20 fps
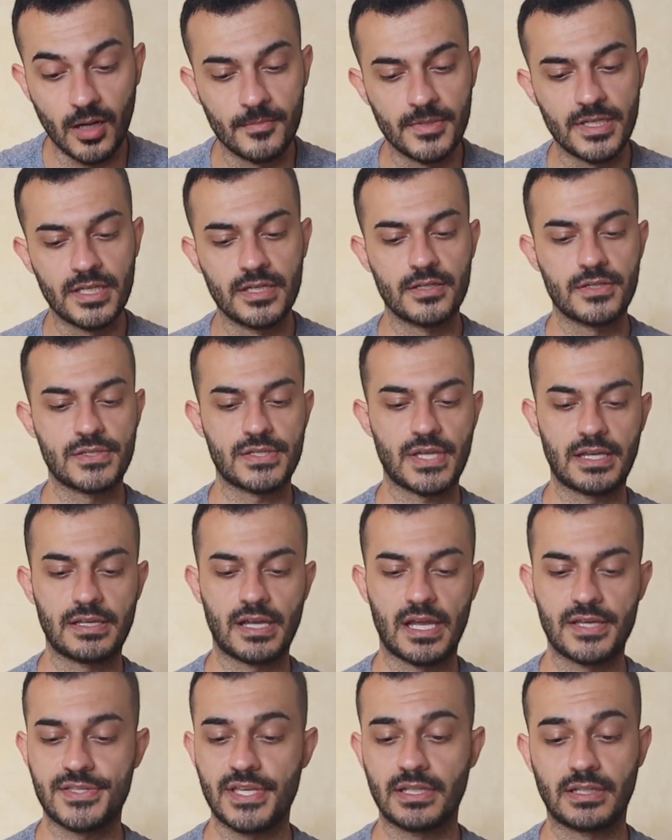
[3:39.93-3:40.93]
is
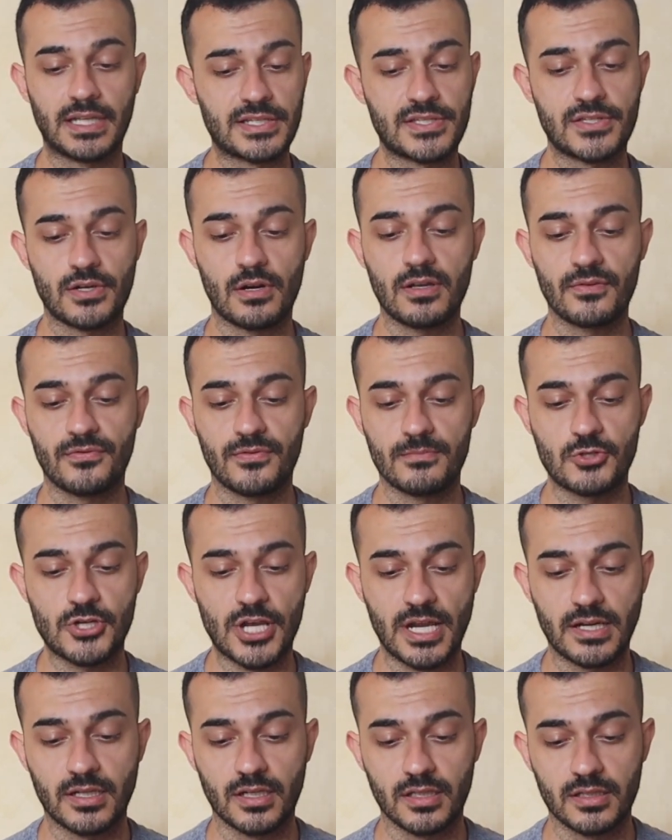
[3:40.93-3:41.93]
I said, like, starting from
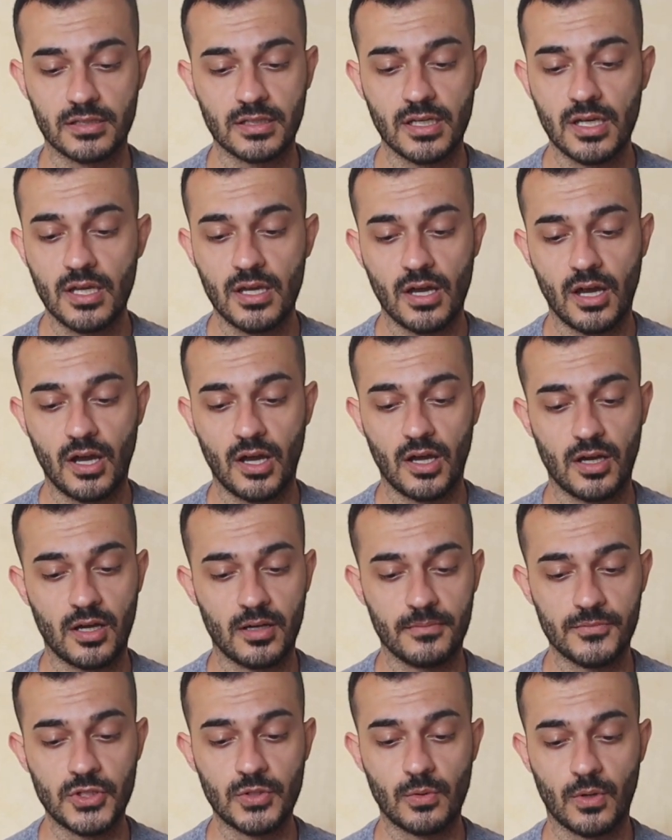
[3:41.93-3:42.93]
check-in,
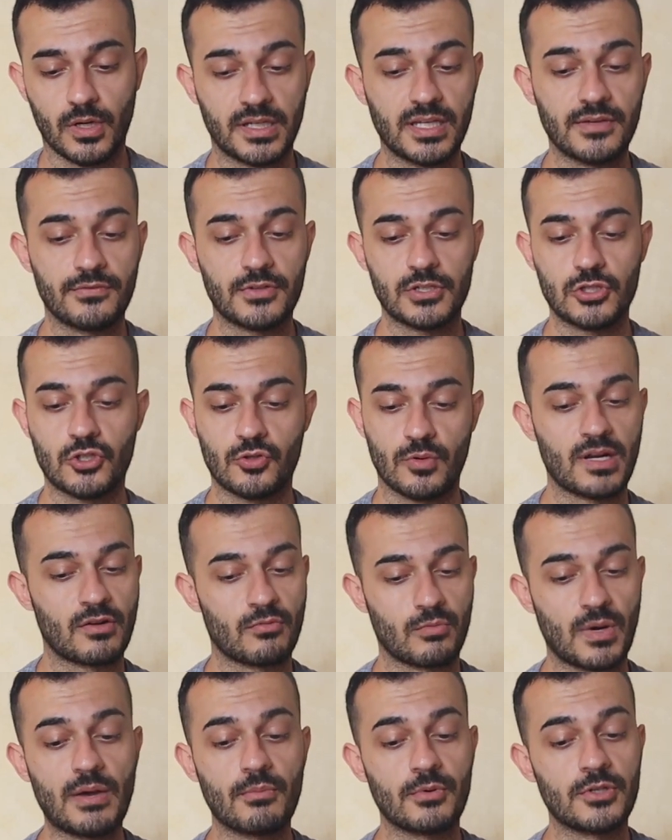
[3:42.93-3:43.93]
you are given a drink
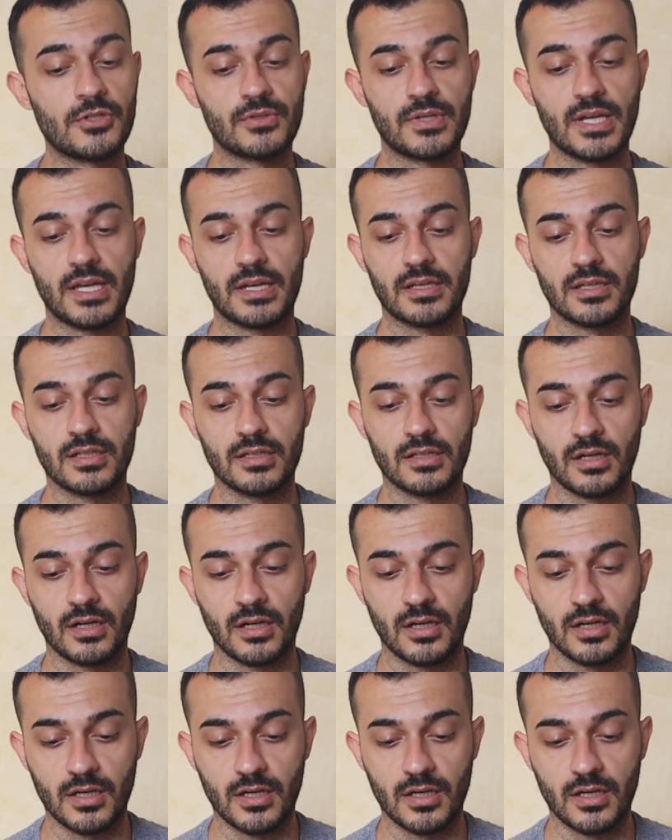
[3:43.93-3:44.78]
right when you get in.